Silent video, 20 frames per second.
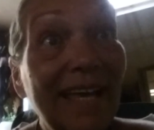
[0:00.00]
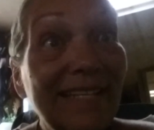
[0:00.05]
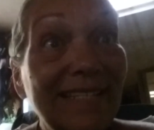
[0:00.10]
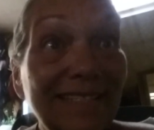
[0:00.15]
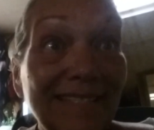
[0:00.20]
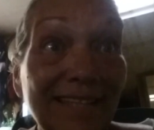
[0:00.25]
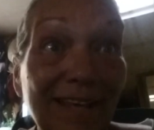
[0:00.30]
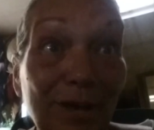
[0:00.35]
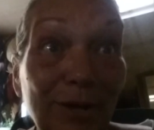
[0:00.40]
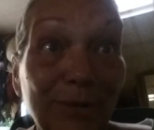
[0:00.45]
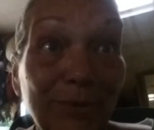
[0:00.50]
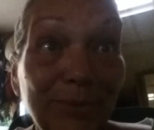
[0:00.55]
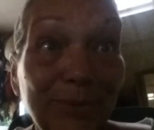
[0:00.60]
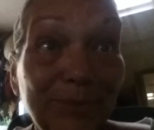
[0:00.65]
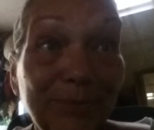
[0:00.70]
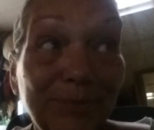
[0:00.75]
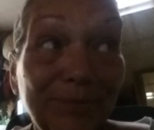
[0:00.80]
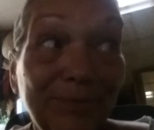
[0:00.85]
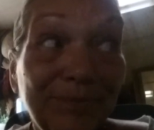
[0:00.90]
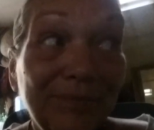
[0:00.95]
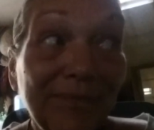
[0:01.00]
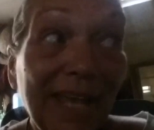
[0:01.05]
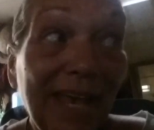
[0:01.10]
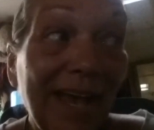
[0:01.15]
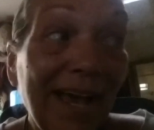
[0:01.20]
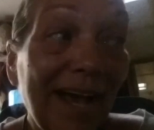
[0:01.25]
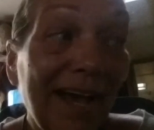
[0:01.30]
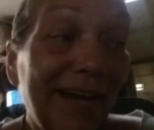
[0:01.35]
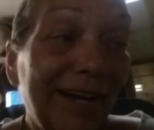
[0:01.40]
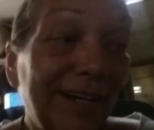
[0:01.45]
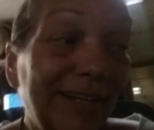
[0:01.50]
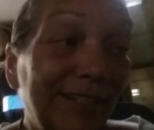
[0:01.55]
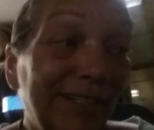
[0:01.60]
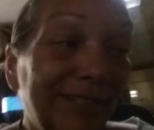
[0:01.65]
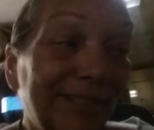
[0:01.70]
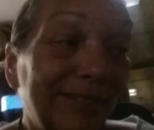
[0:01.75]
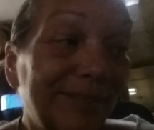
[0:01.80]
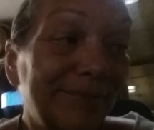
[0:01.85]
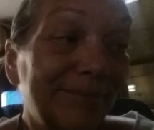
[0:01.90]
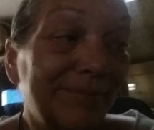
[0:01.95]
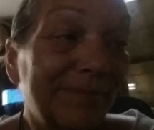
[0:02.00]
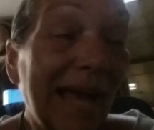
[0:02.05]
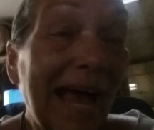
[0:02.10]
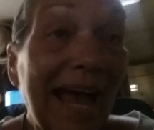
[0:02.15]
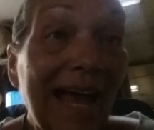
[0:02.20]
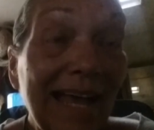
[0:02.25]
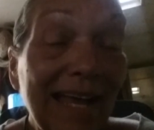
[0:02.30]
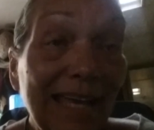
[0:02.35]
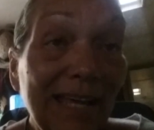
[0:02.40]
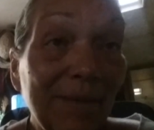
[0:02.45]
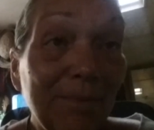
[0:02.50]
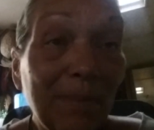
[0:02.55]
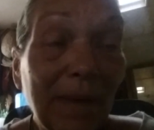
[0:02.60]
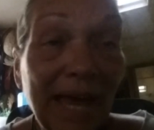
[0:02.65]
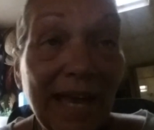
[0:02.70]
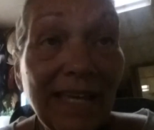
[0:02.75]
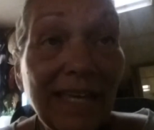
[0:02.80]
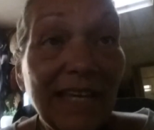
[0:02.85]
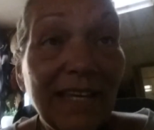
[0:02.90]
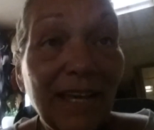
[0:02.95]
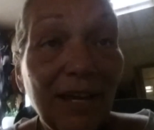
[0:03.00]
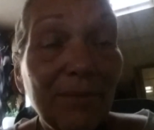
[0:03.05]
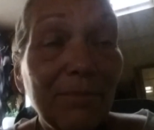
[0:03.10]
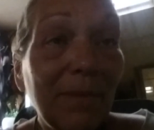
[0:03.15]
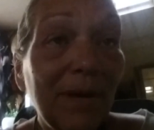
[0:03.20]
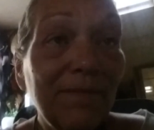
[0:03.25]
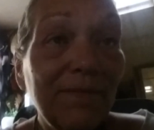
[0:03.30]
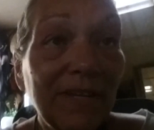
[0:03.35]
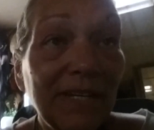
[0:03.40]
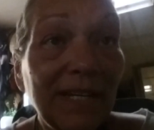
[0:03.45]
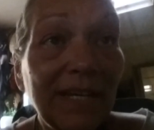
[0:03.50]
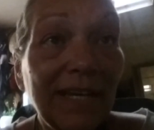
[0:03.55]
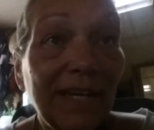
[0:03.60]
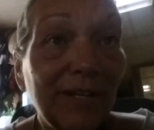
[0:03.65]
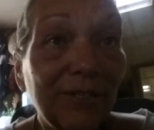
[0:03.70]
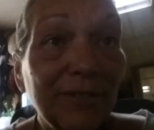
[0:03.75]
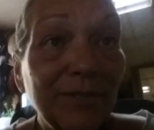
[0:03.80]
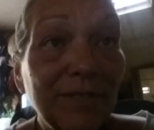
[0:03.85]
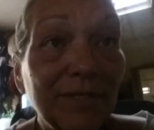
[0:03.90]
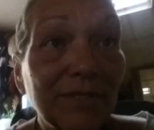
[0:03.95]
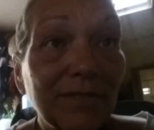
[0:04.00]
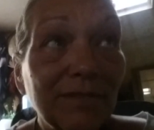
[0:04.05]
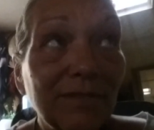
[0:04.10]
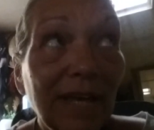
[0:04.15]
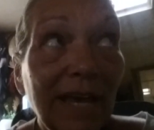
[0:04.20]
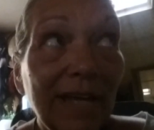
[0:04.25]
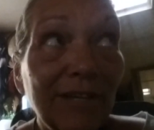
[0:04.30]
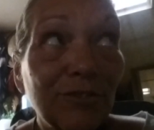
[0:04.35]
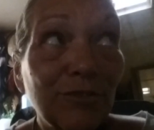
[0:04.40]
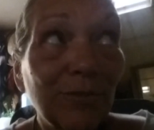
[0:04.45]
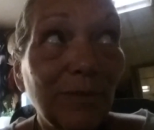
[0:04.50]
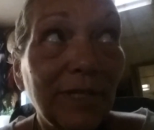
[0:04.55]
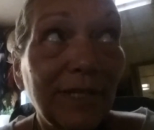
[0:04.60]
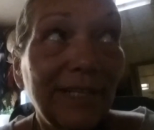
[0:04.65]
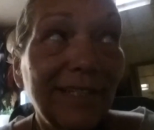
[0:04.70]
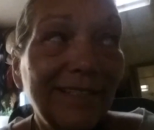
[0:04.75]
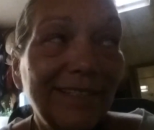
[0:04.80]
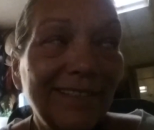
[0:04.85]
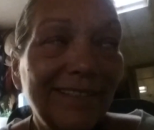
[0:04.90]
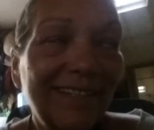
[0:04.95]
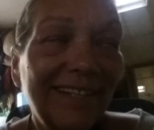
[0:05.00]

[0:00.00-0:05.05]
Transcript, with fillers: So, um, I am backing up my videos. Actually,